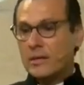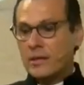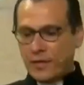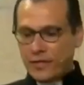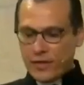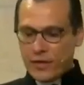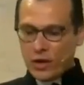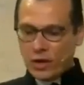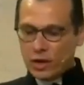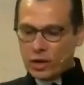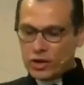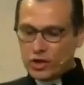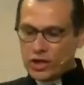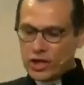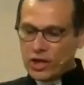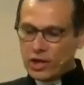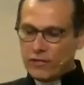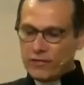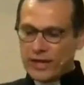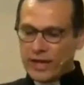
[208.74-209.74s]
The
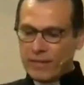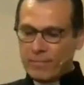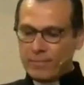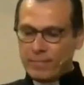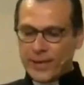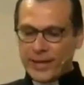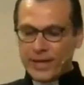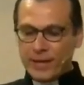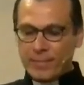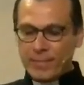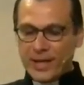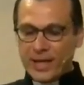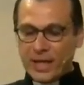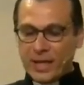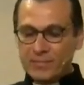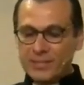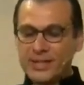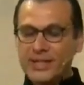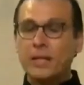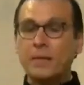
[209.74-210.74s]
theology of the empire
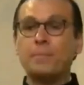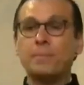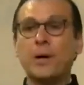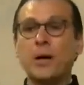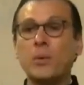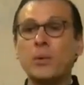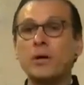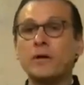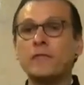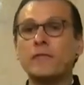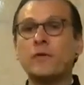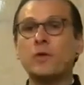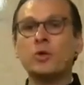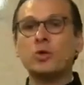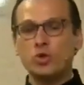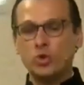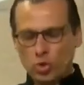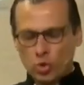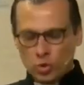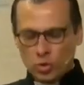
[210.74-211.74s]
becomes a
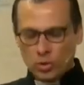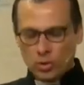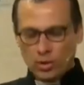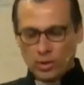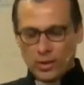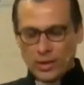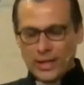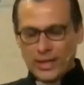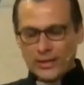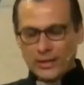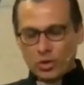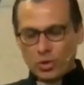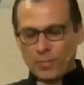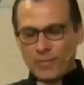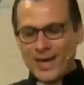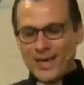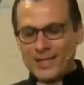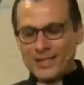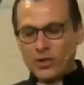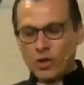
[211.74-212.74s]
powerful tool to
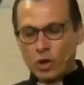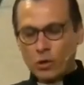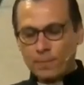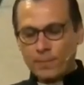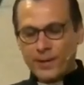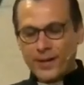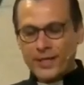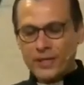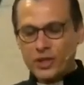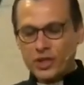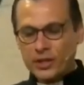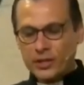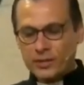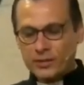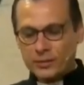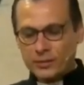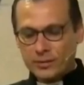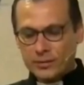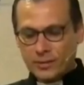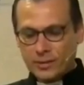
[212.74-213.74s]
mask
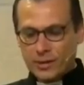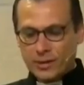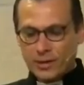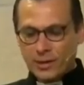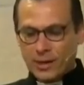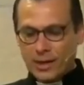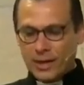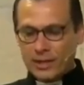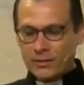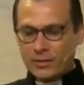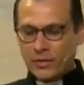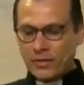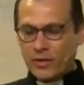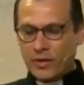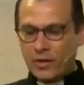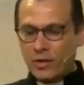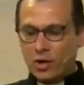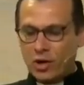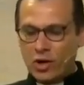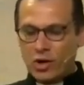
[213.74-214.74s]
oppression under
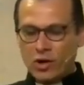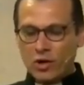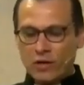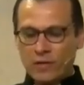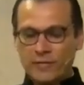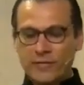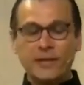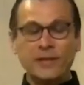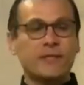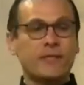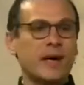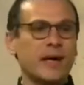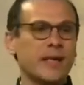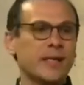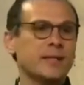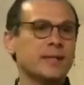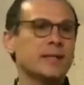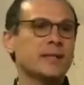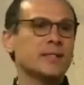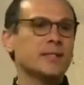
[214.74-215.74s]
the cloak of
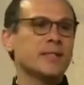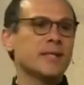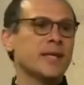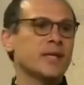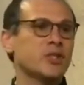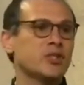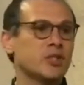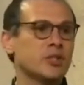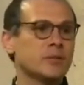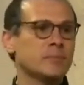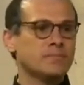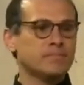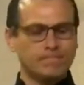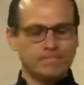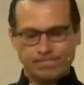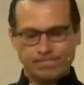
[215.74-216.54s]
divine sanction.